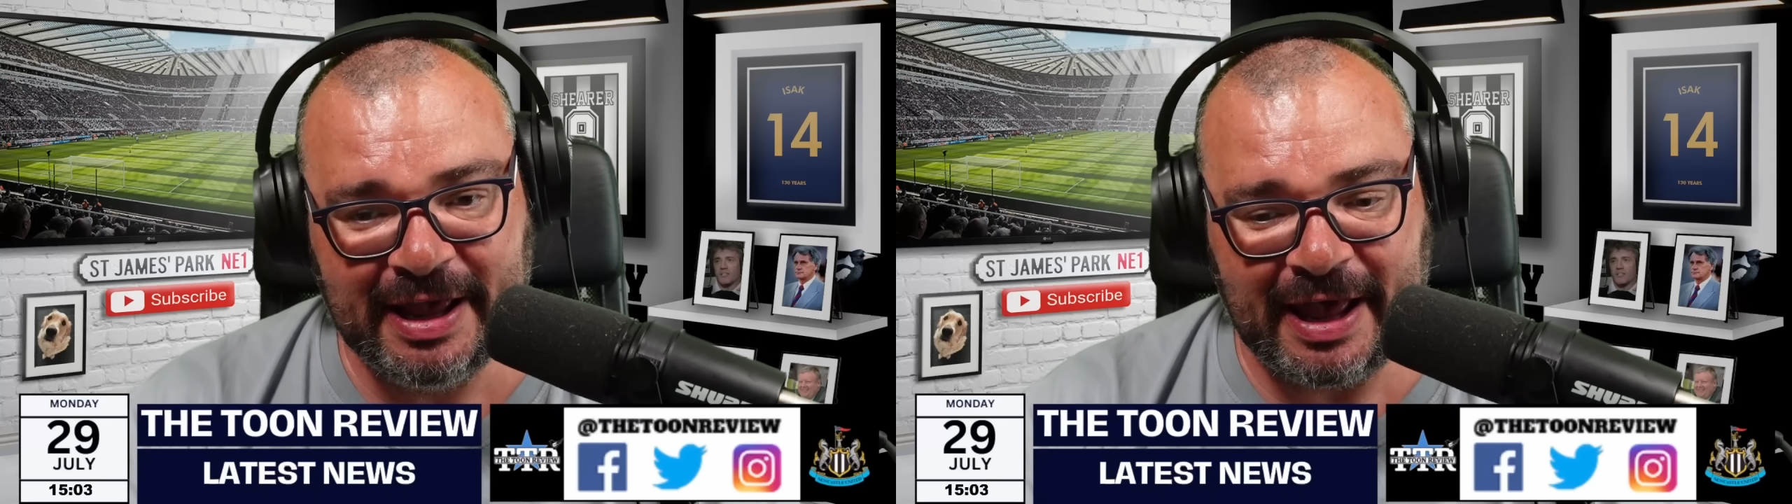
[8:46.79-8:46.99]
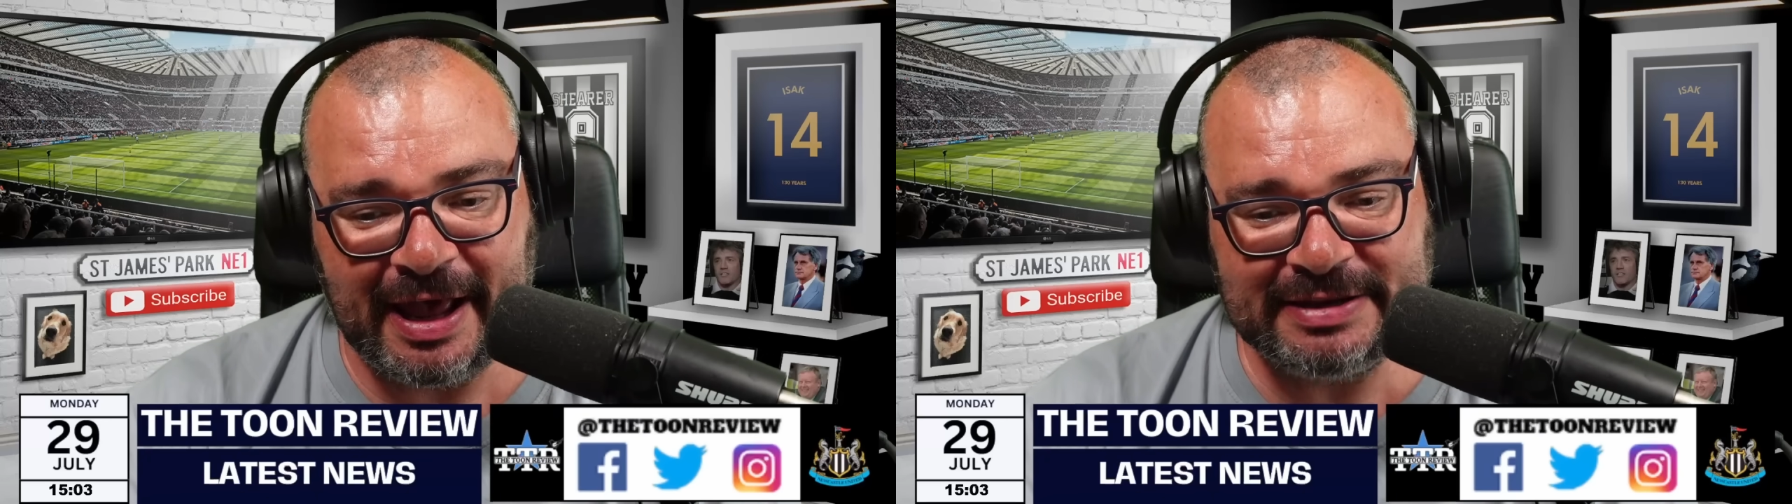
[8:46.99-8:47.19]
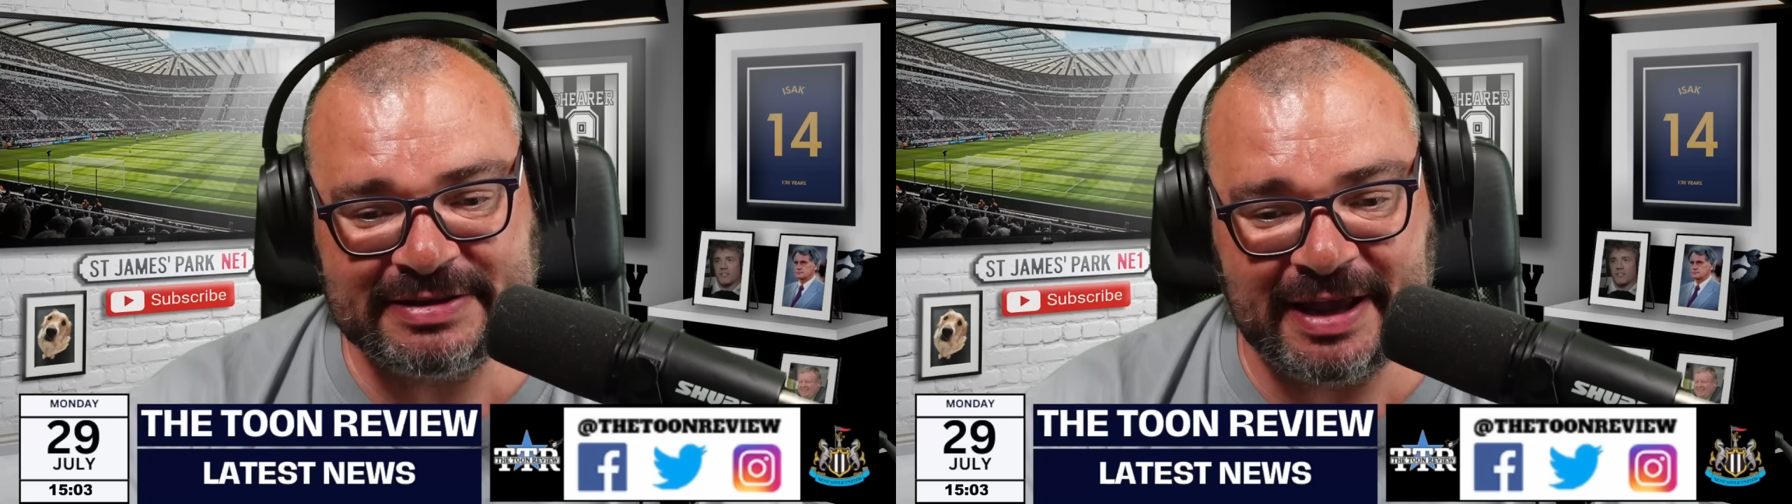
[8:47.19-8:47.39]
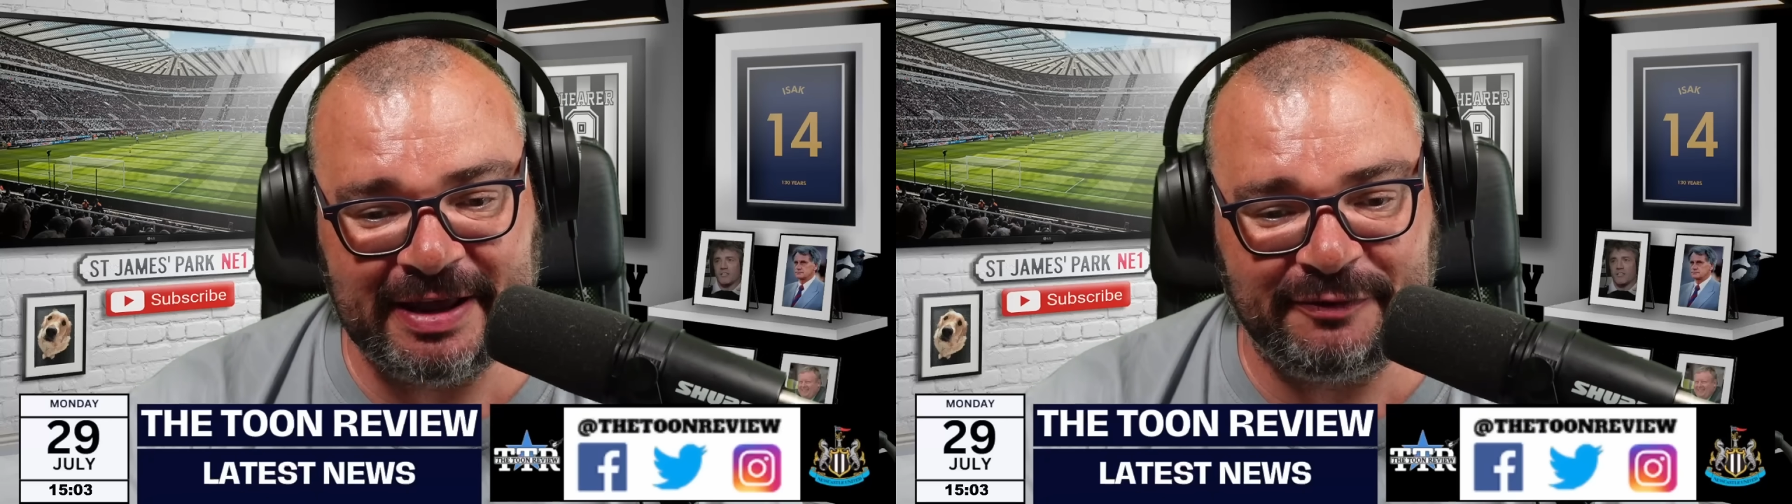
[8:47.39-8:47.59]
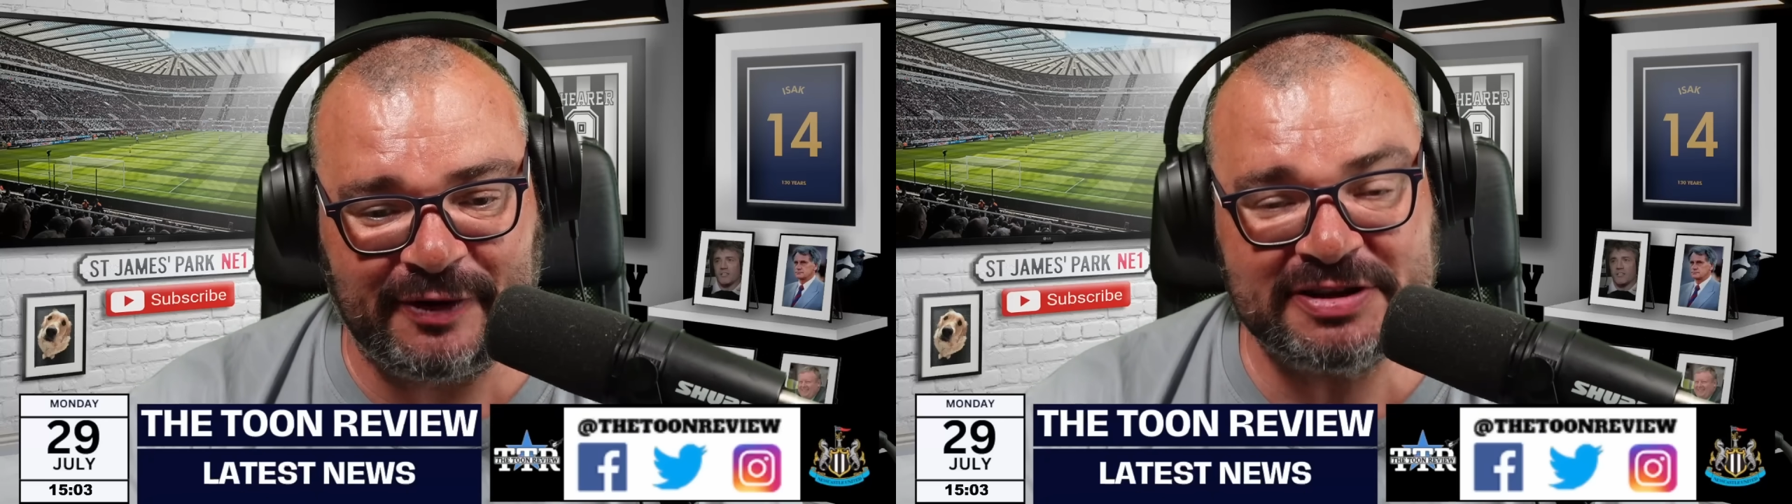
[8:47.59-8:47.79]
And
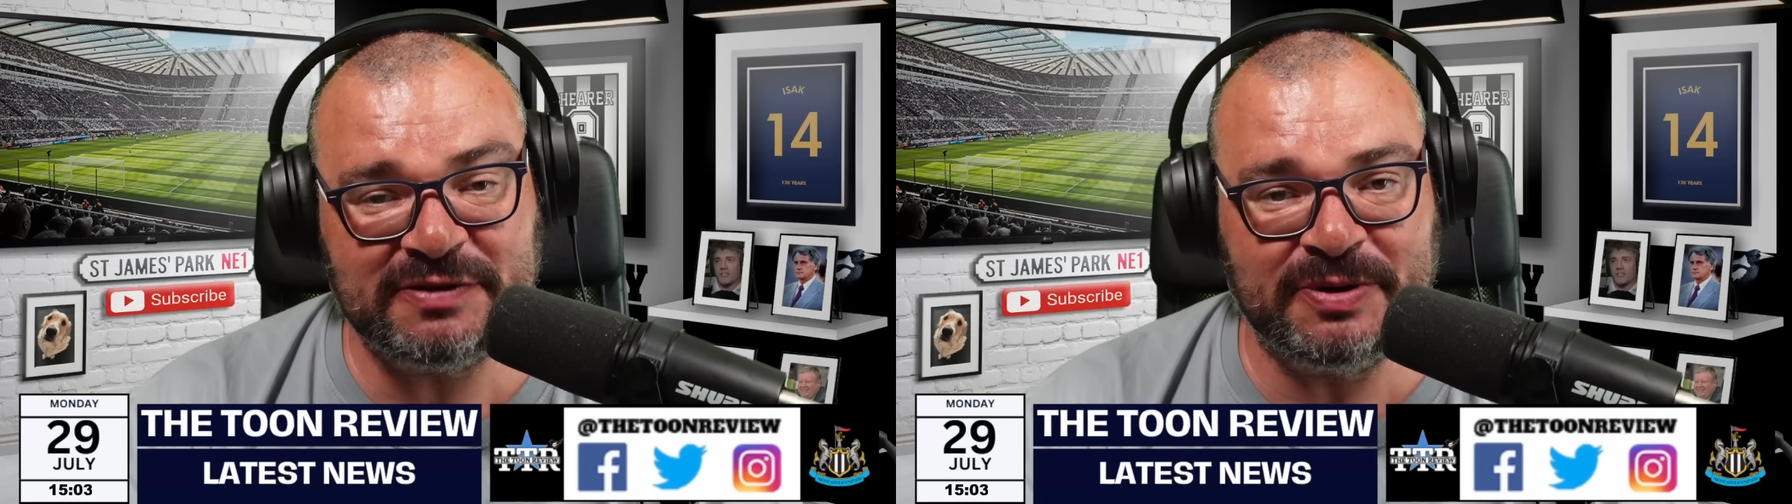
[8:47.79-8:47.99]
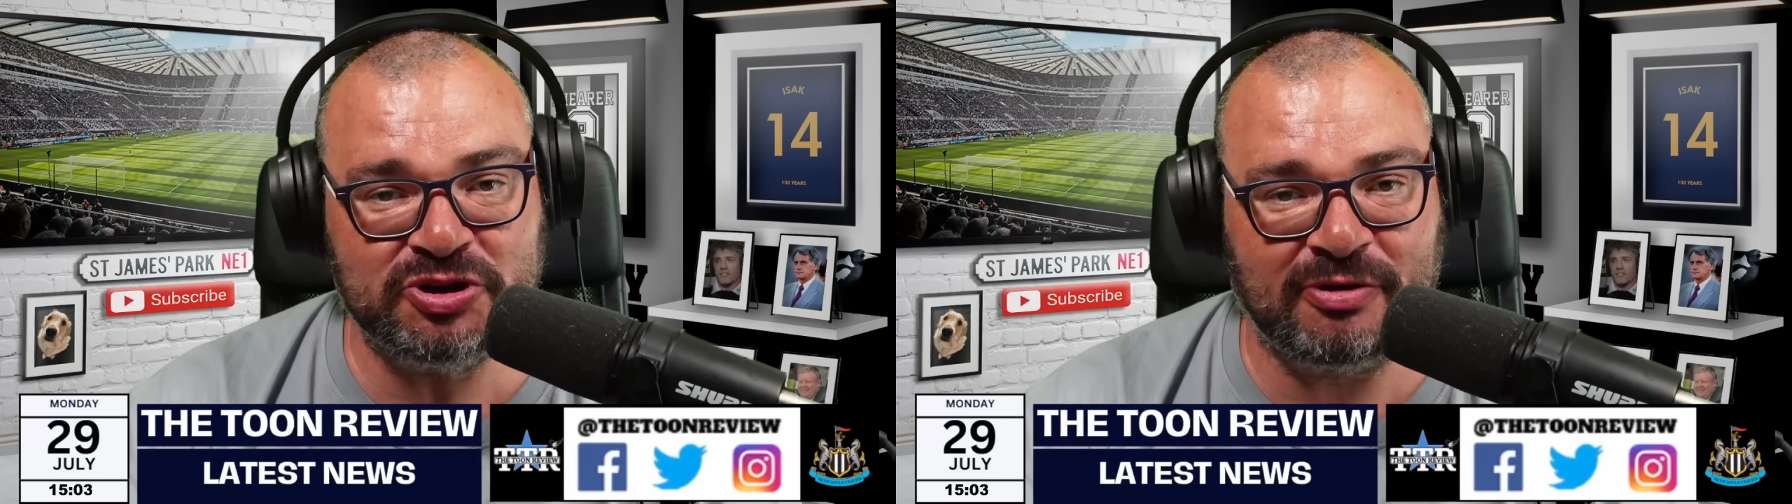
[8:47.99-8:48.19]
fans have been